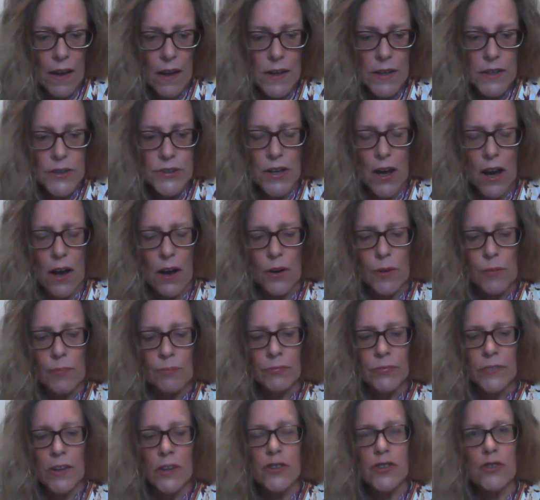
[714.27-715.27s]
So
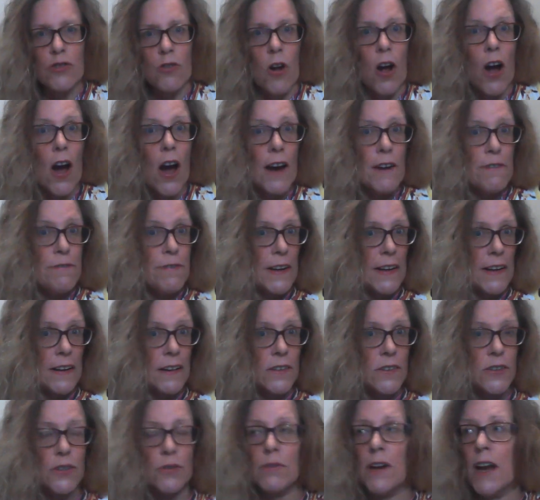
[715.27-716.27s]
driving,
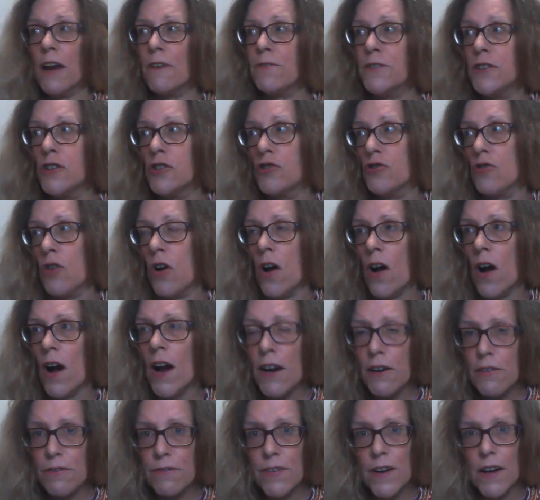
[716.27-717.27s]
do we have to
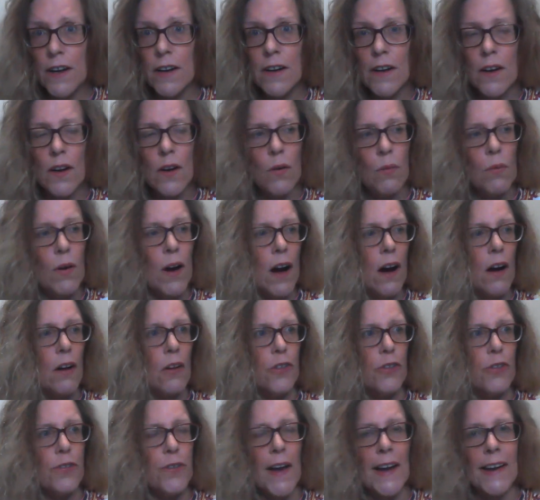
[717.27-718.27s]
drive? Well,
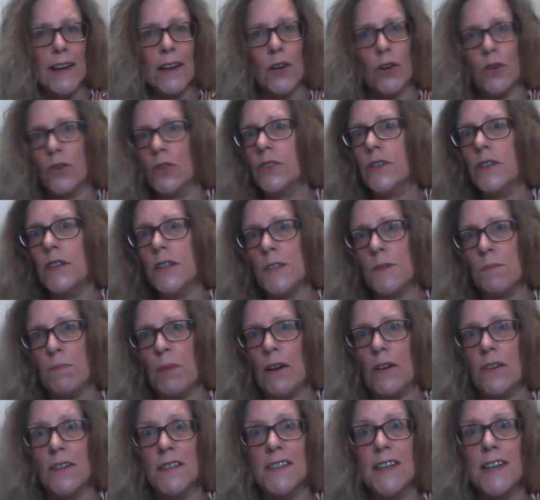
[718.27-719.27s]
thank goodness,
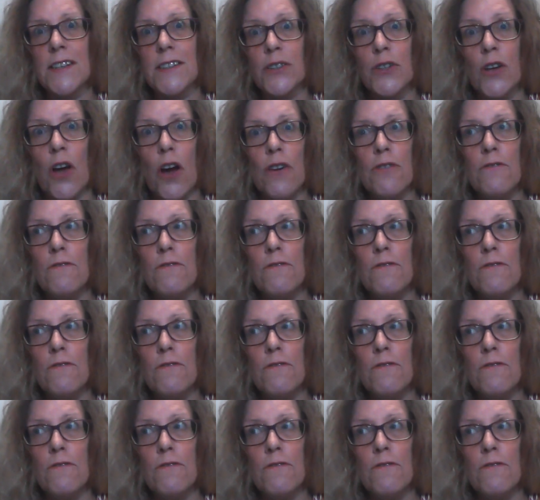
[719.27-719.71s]
because there's no